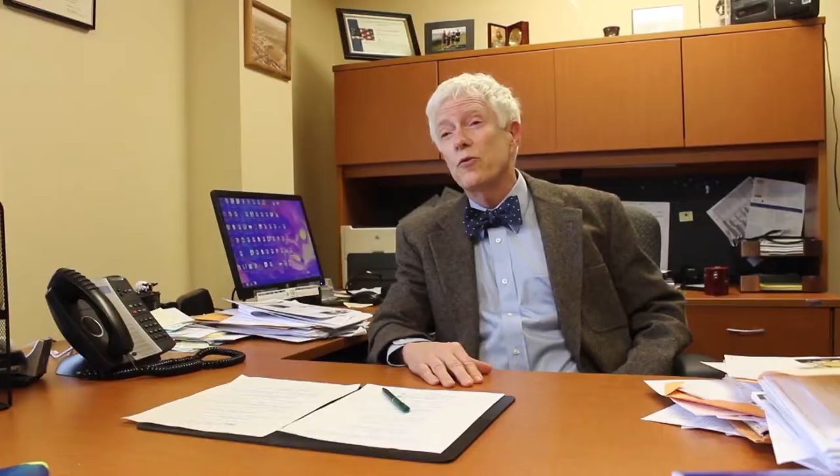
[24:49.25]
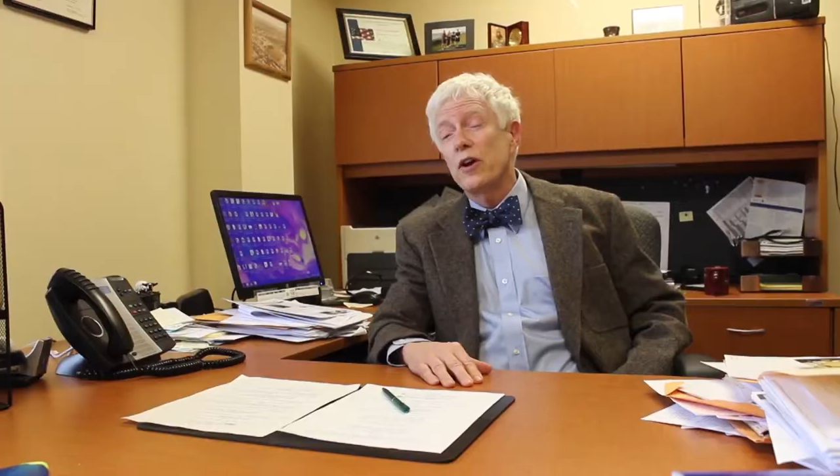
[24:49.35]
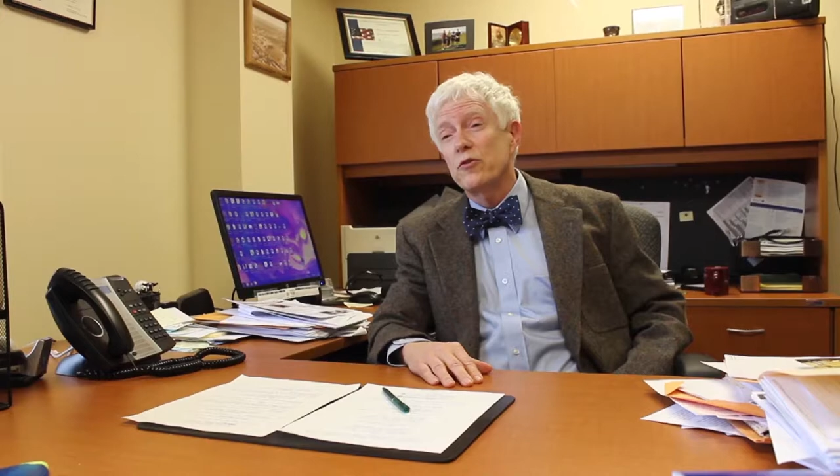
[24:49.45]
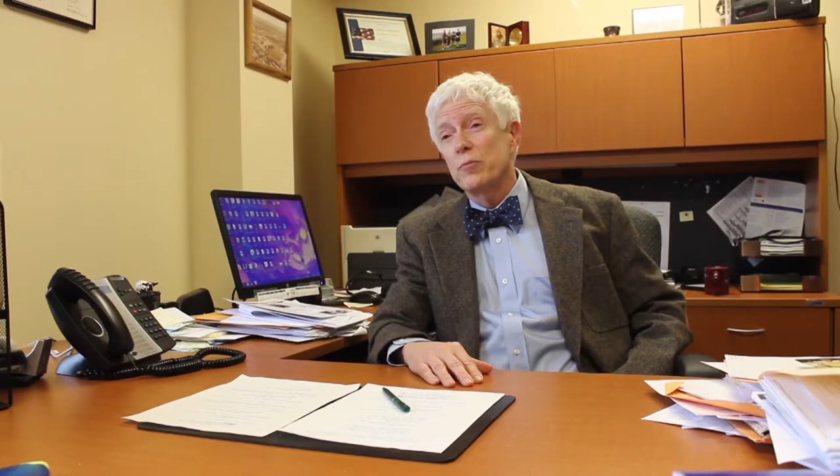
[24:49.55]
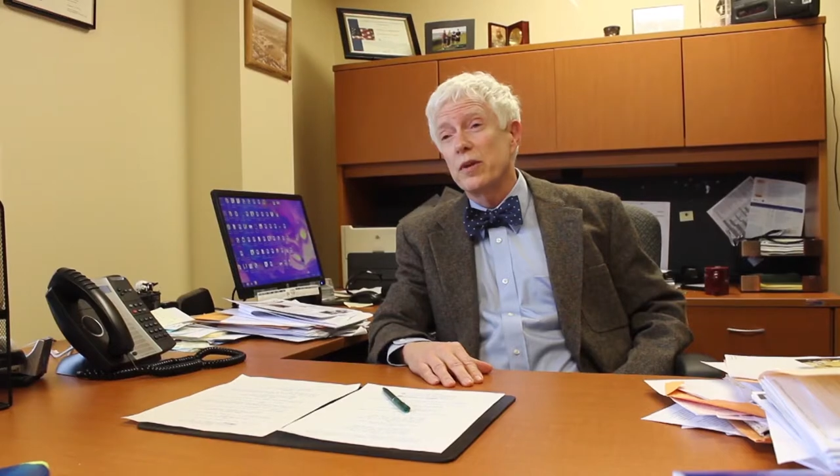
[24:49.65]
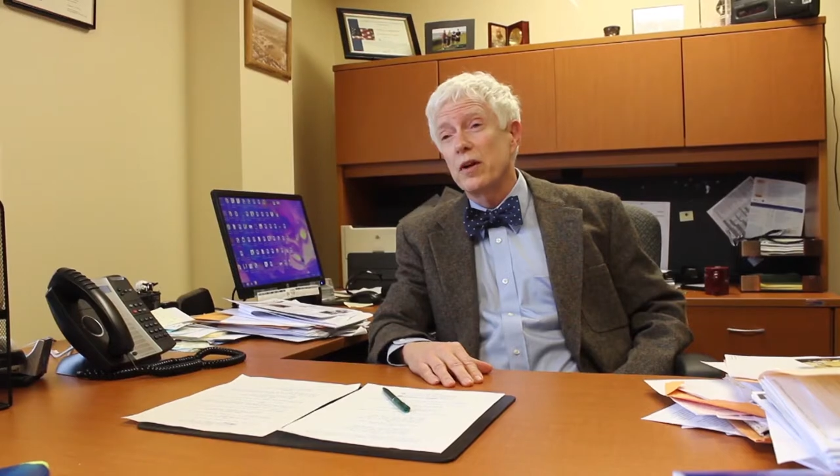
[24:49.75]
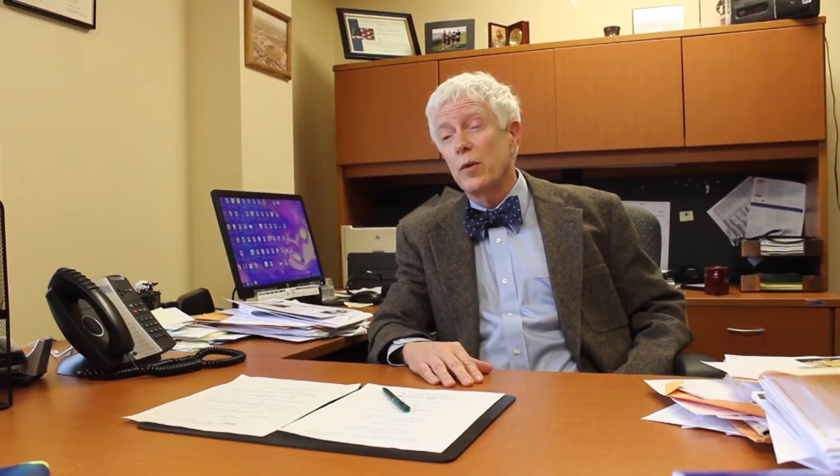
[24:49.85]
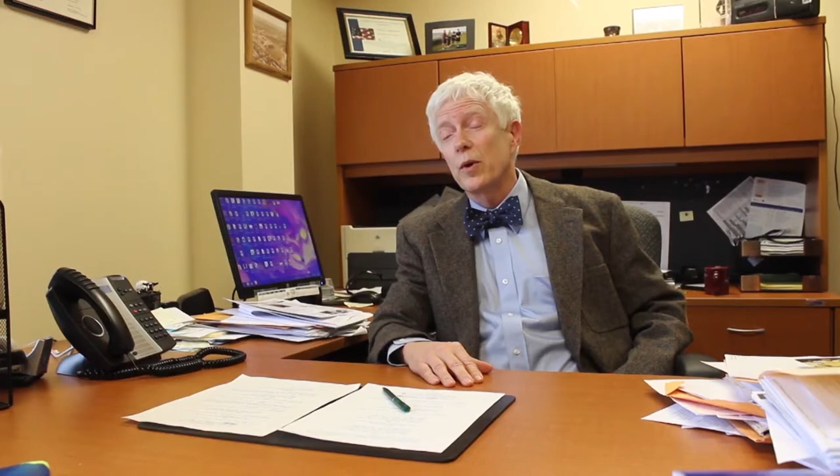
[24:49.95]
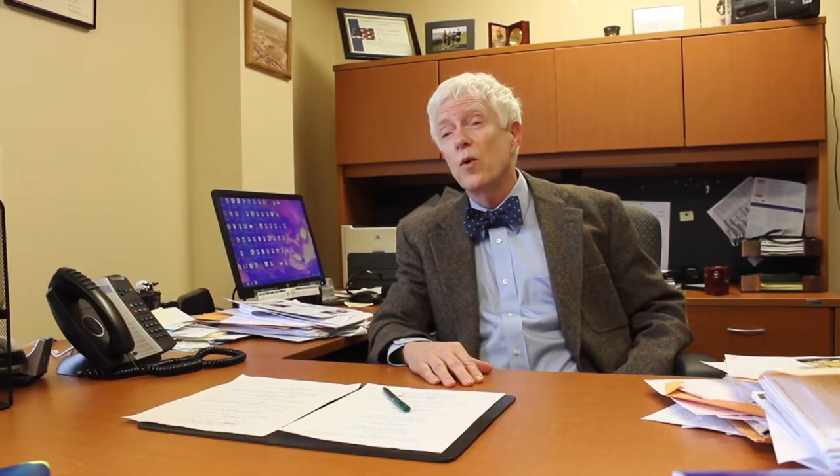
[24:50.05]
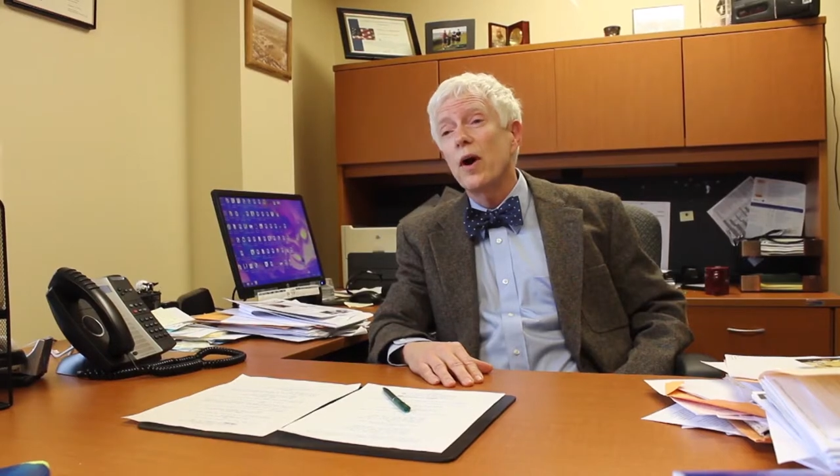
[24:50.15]
freshmen
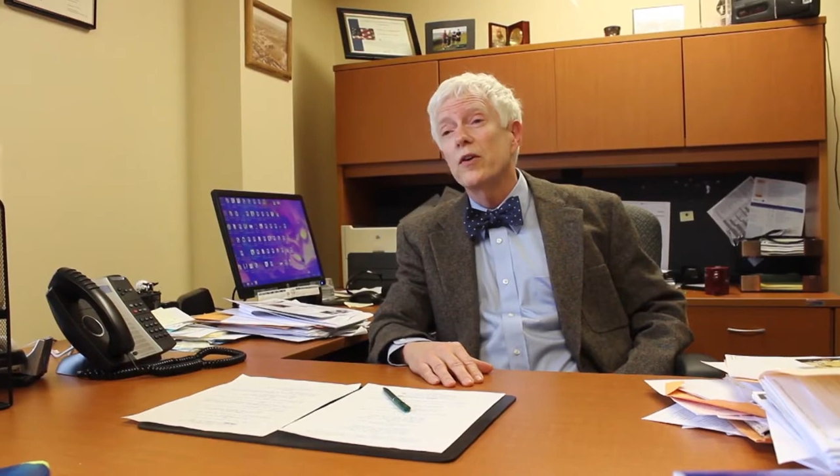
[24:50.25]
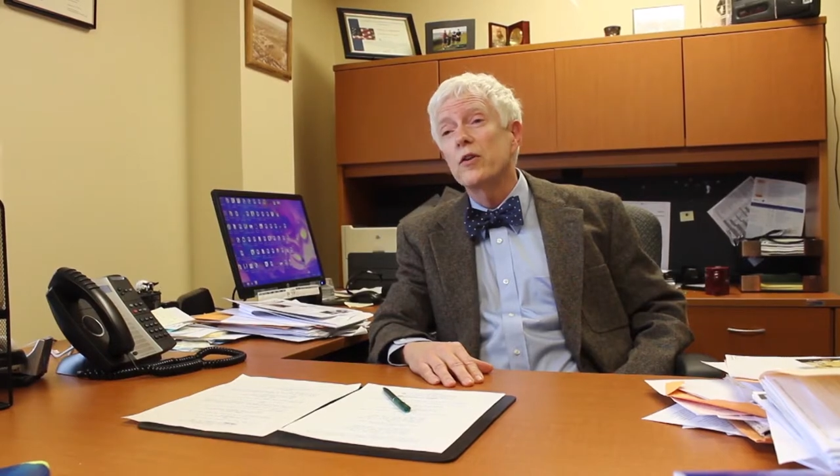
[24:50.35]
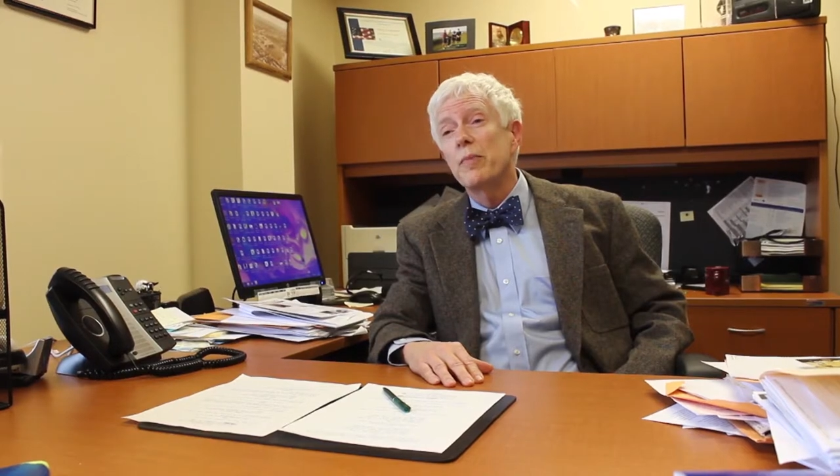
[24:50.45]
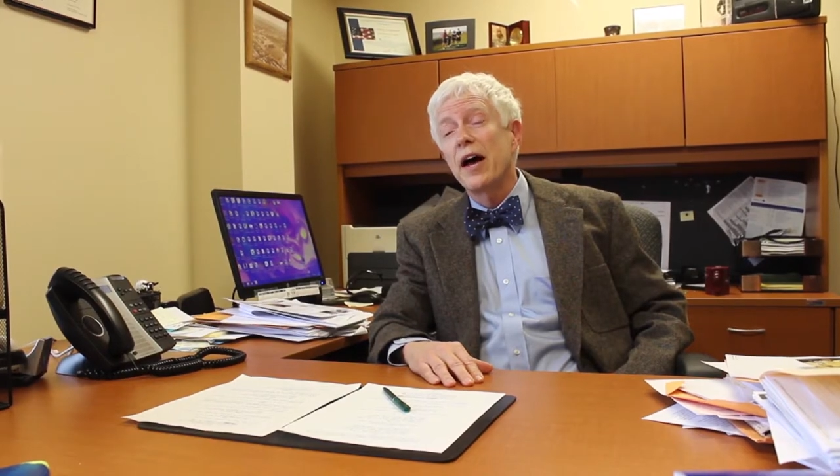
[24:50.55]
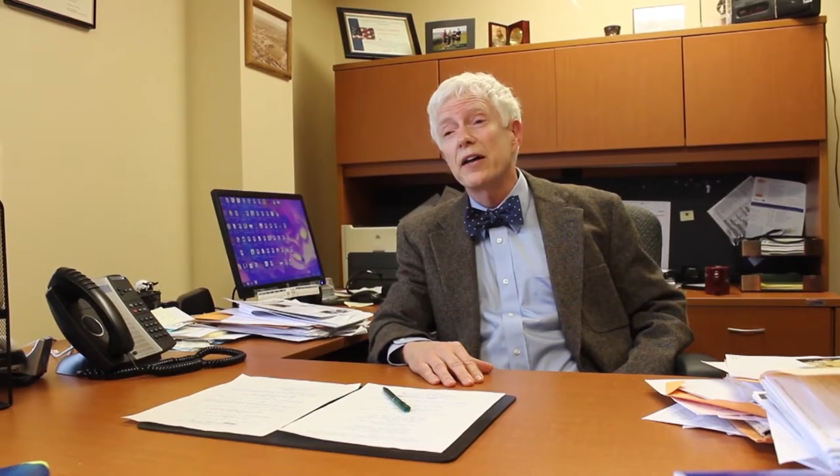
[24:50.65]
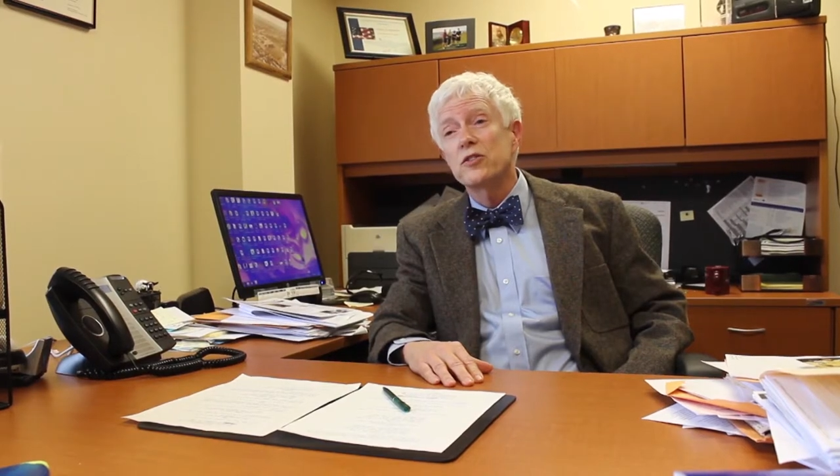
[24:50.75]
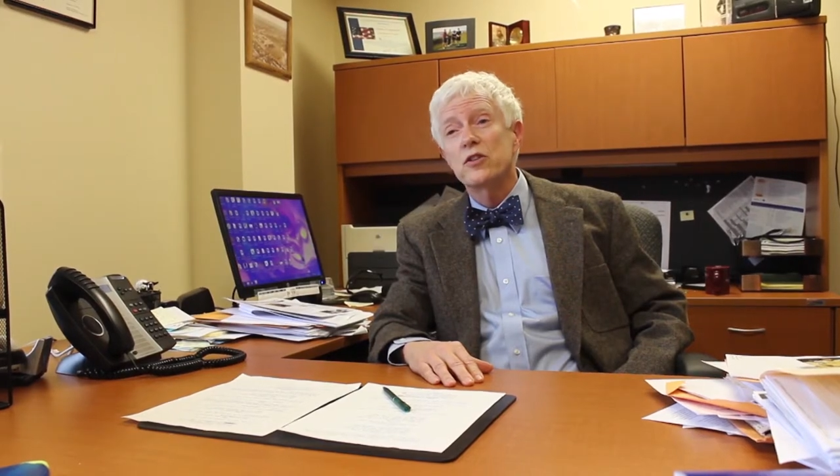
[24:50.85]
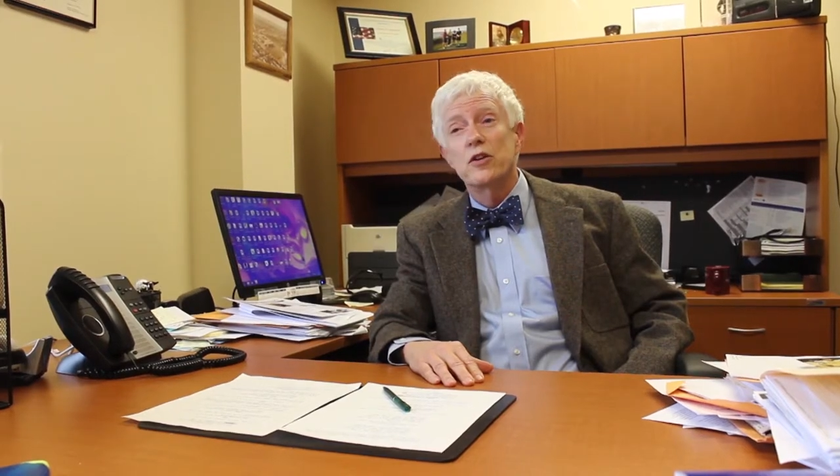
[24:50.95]
are required to pass